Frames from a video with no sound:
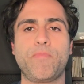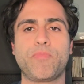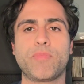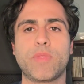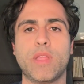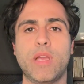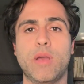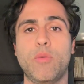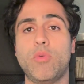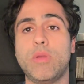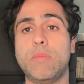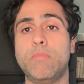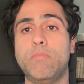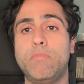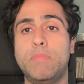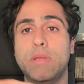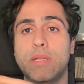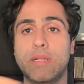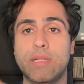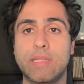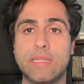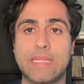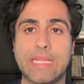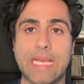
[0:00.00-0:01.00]
We
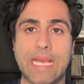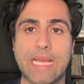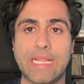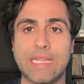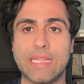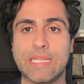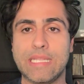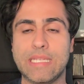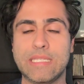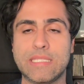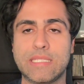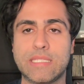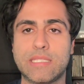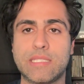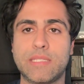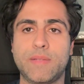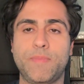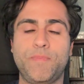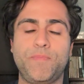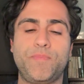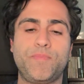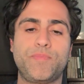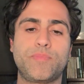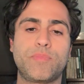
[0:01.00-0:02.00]
build that list.
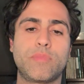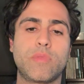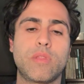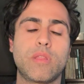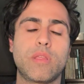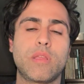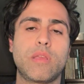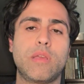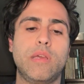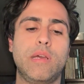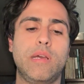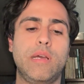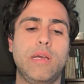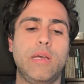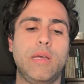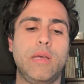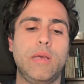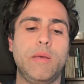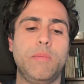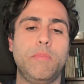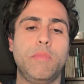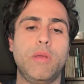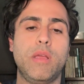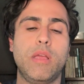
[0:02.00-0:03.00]

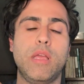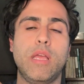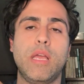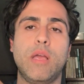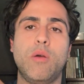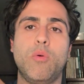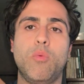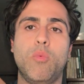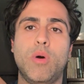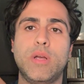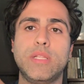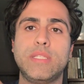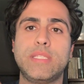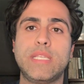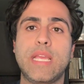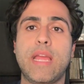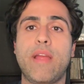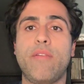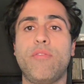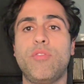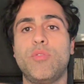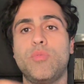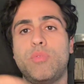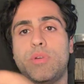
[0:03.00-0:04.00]
Once
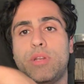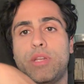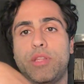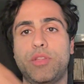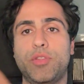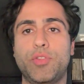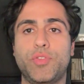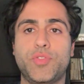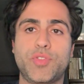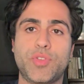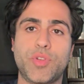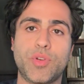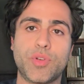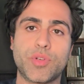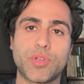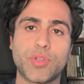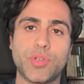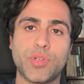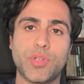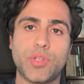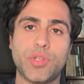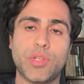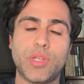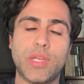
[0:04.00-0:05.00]
everyone in the
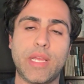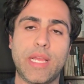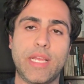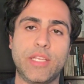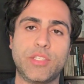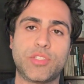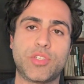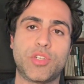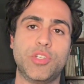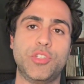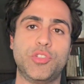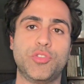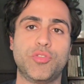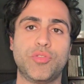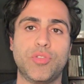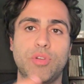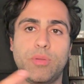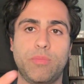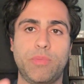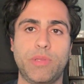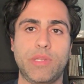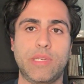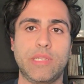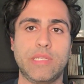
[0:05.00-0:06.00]
circle has
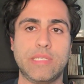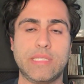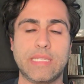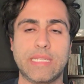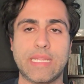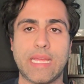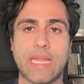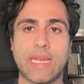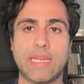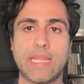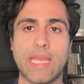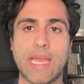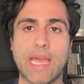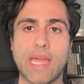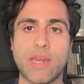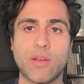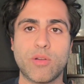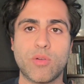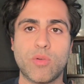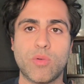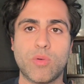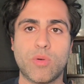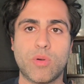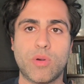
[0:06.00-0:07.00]
contributed to that
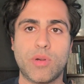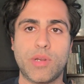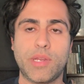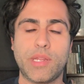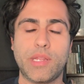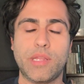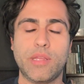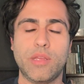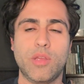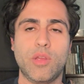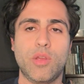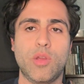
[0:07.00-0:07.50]
category,